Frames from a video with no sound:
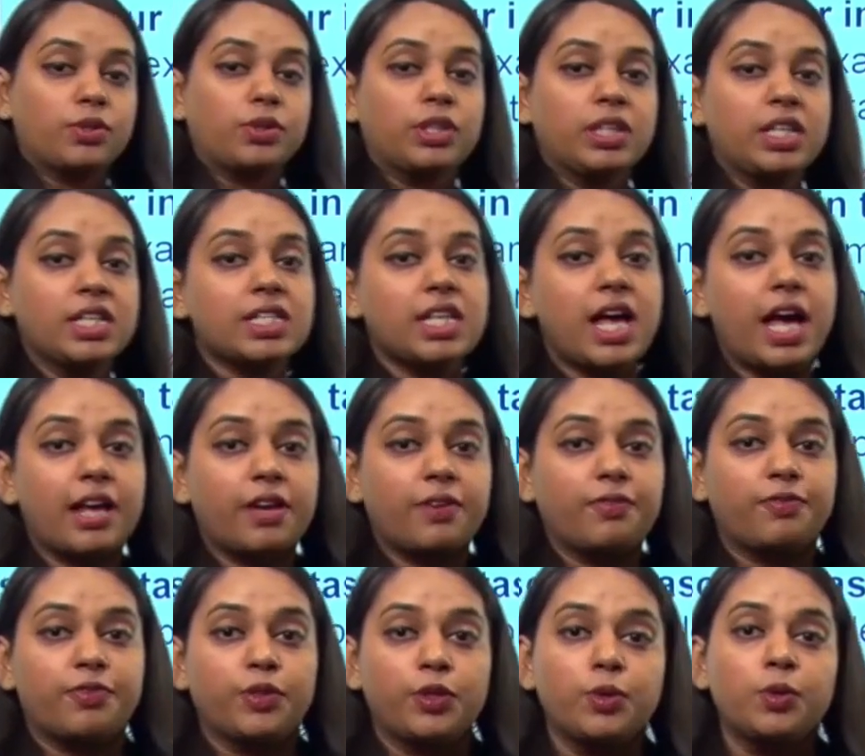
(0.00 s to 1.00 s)
these are
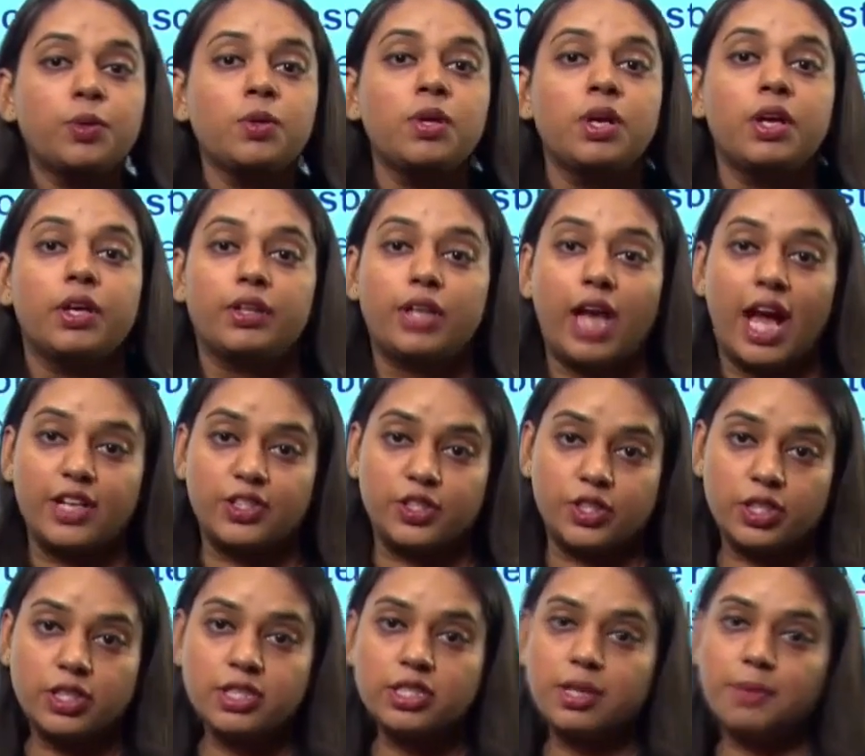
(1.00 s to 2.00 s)
a few
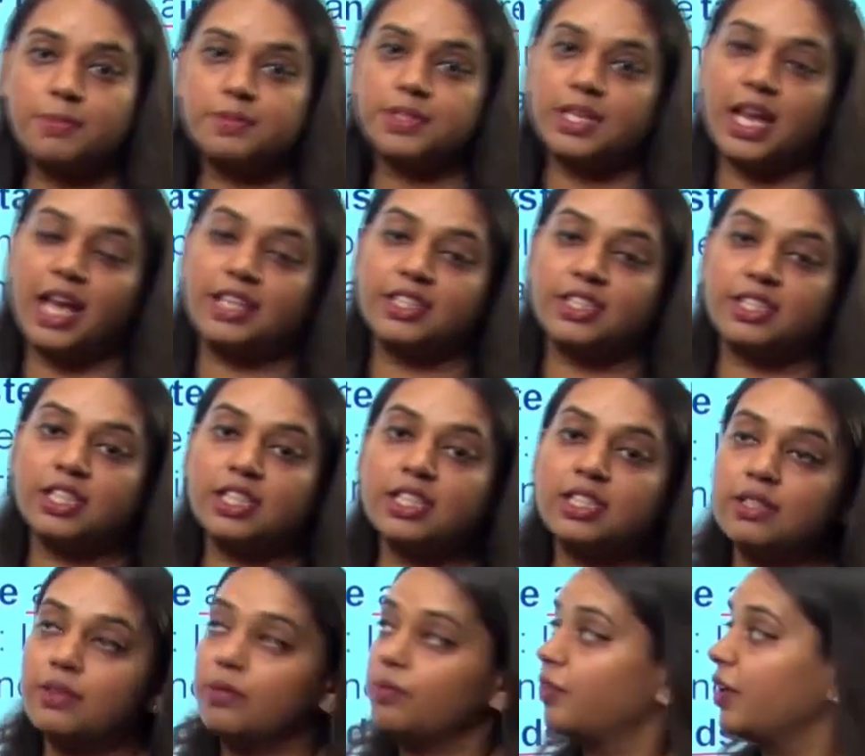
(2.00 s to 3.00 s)
natural
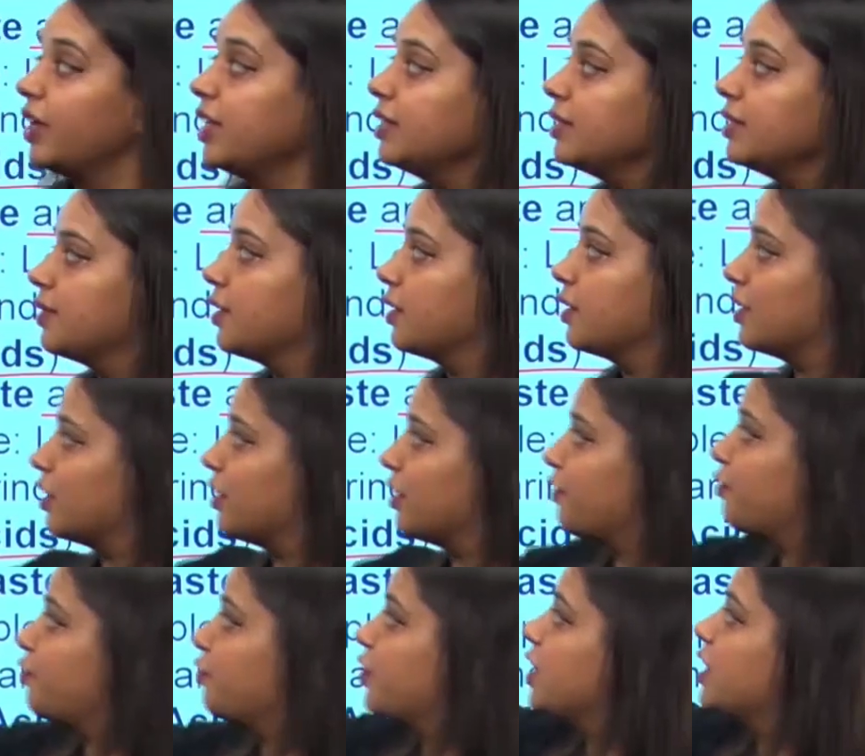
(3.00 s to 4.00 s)
substances with
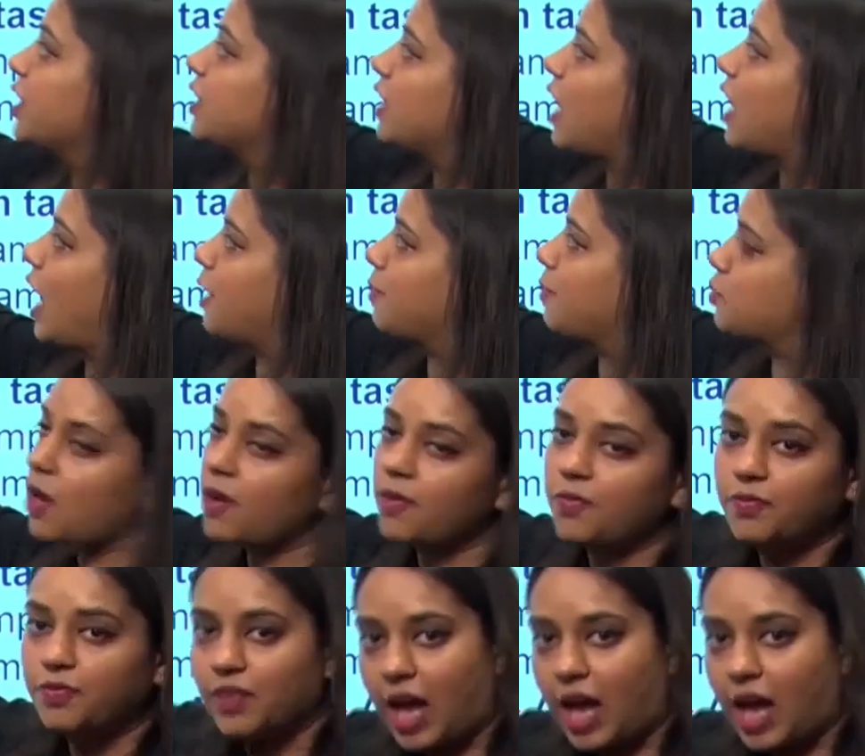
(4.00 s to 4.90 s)
different types of